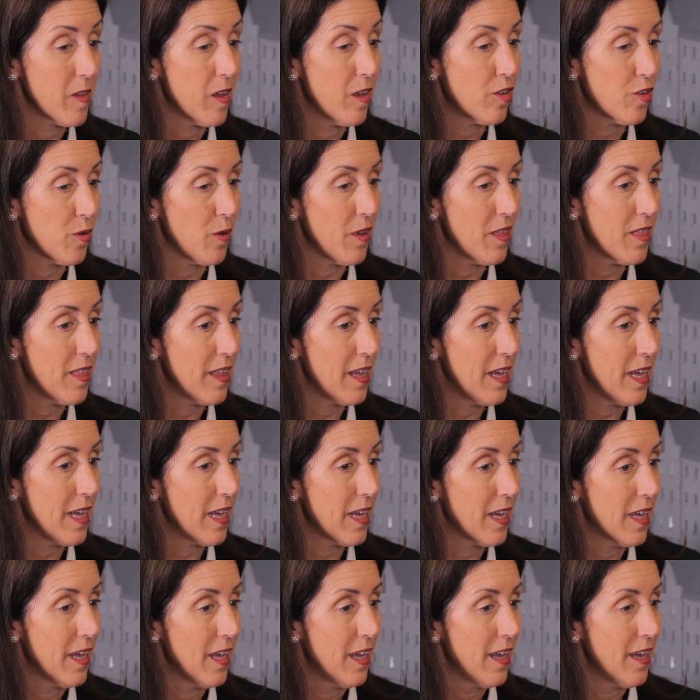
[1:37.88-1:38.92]
So I
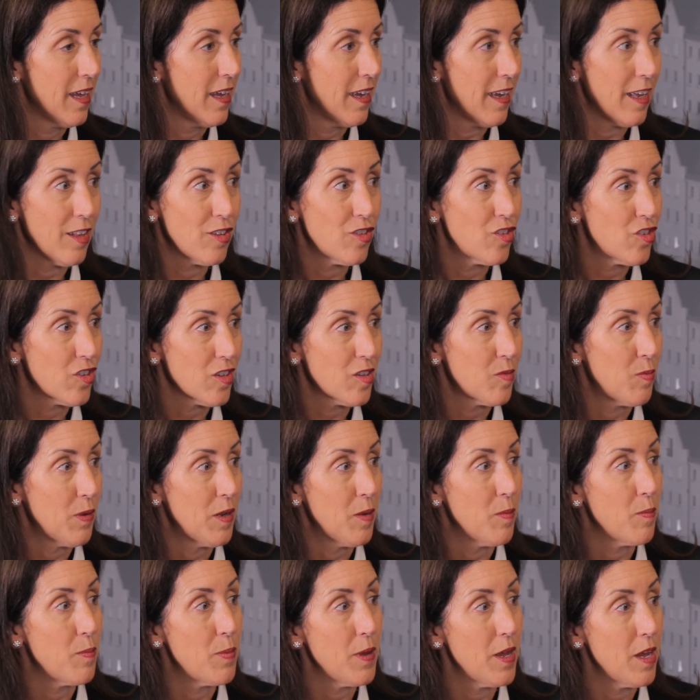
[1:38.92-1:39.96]
think it's just been a
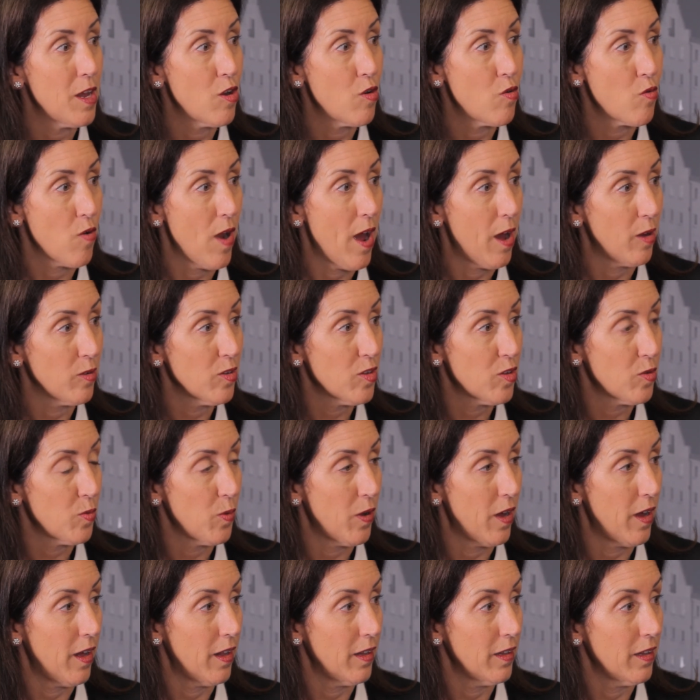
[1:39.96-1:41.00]
big
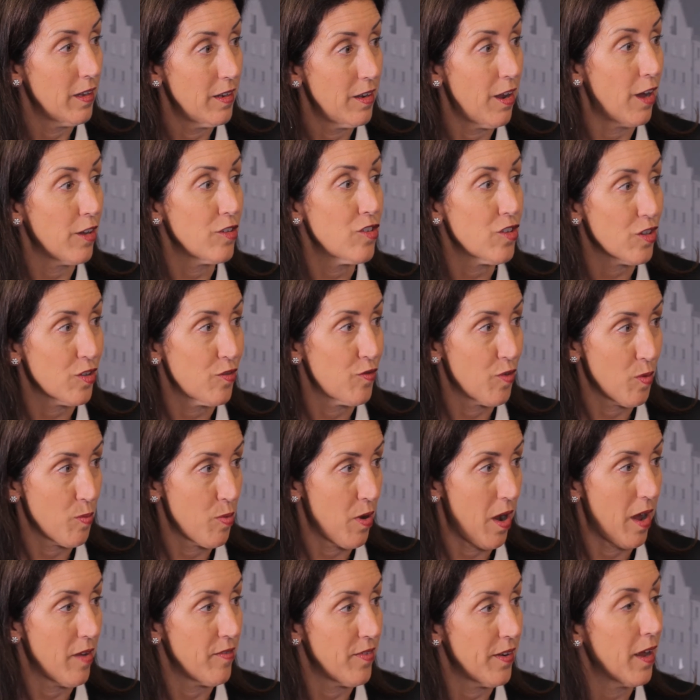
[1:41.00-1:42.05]
groundswell, not just for
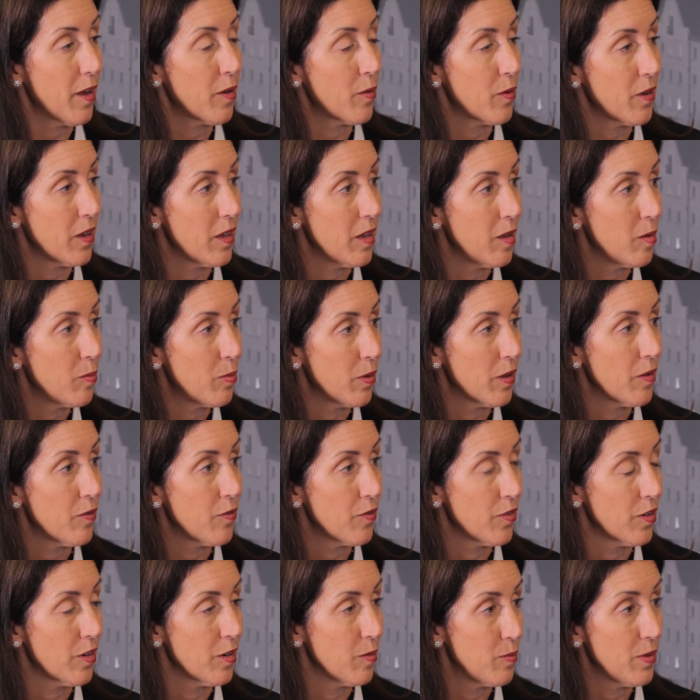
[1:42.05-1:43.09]
private equity, but
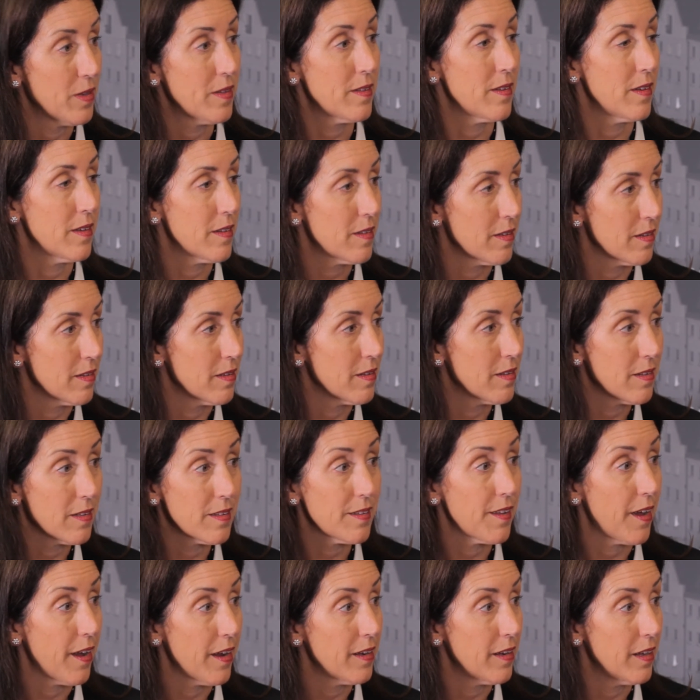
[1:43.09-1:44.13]
for business and
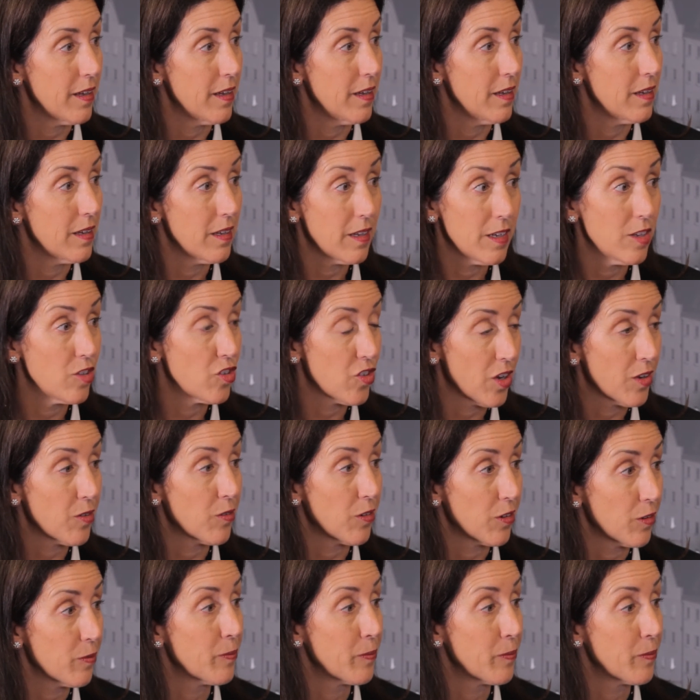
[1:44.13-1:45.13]
society in general.